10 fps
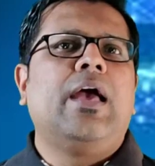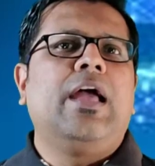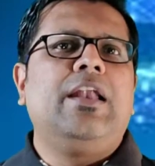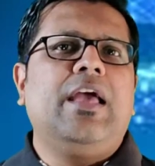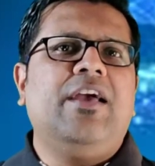
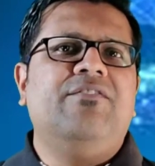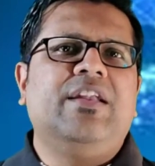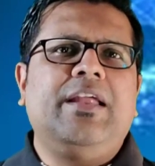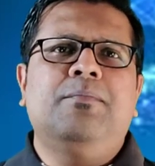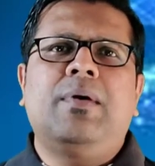and
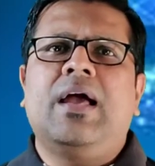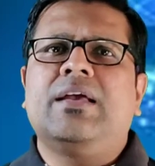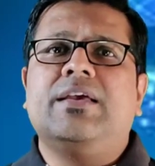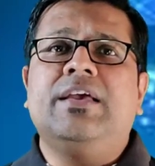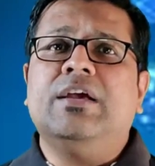every
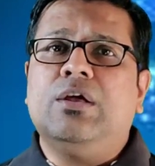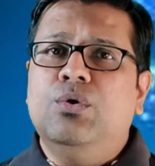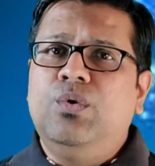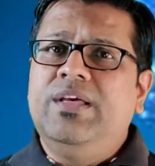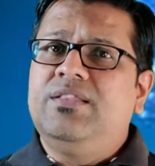bank,
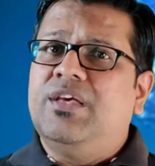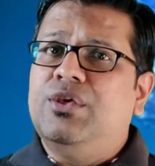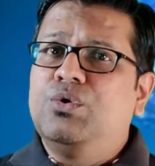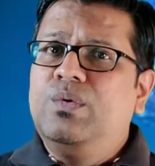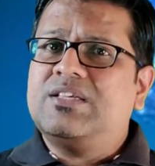including the
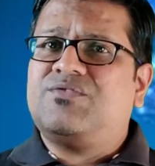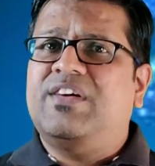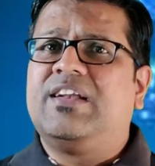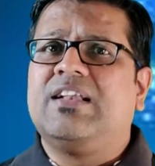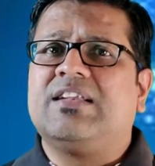US
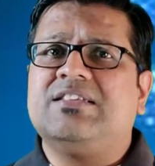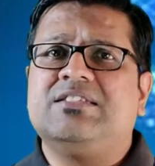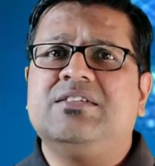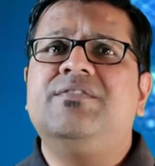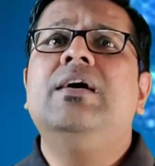Federal
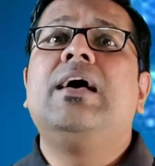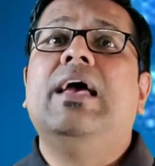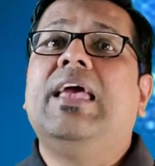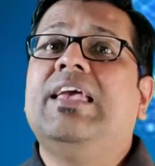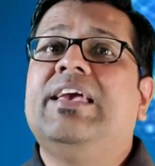Reserve,
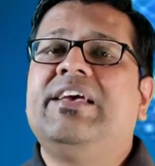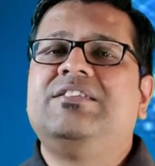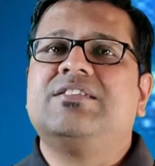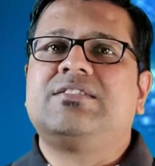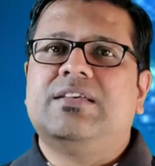
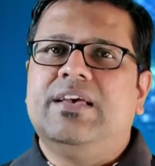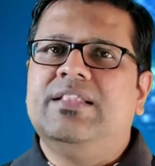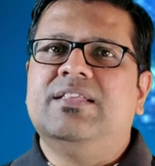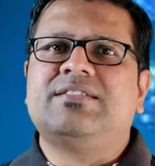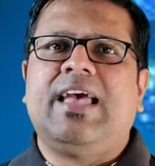engages
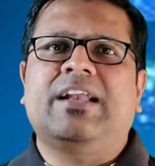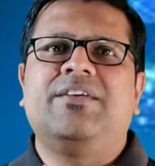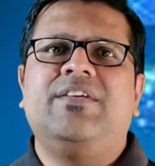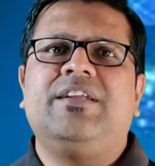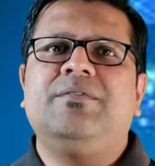in this
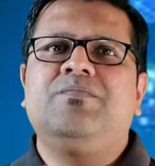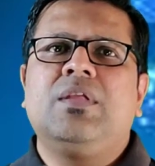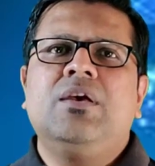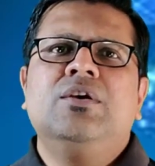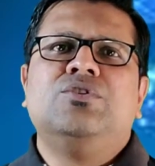activity.
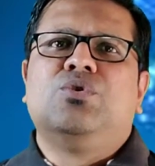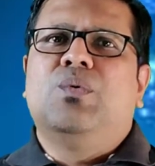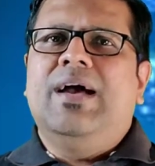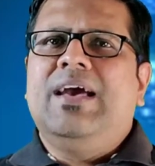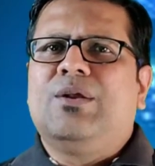So,
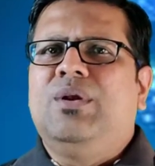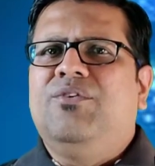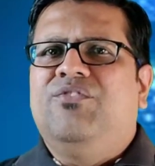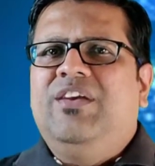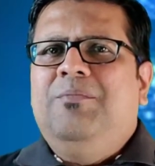why are only
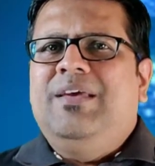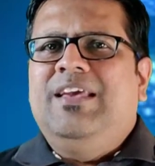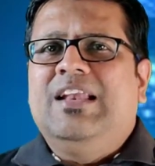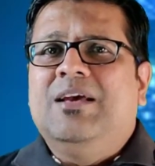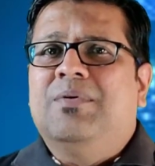we
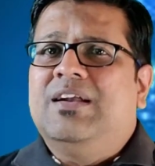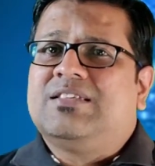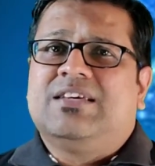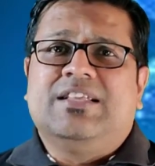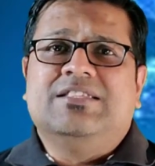being labeled
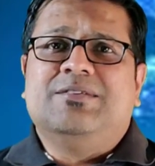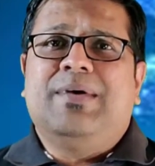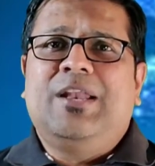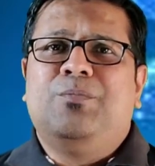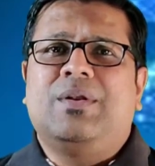as currency
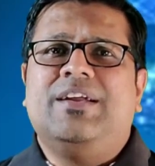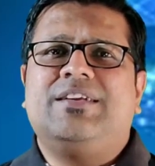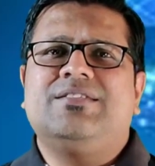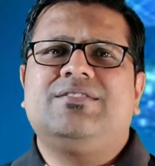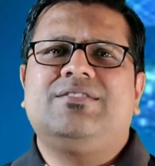
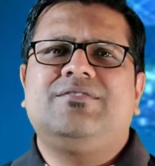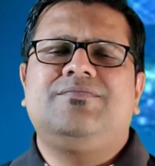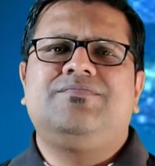manipulators?